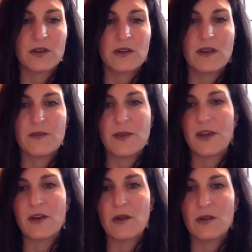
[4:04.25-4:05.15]
You have a
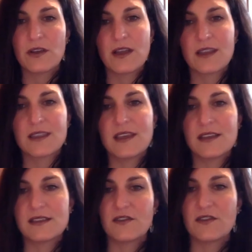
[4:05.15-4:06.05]
better outlook on
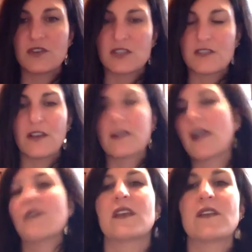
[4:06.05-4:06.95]
things if you just feel
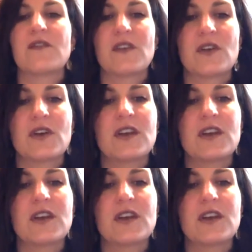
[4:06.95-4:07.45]
confident, feel good.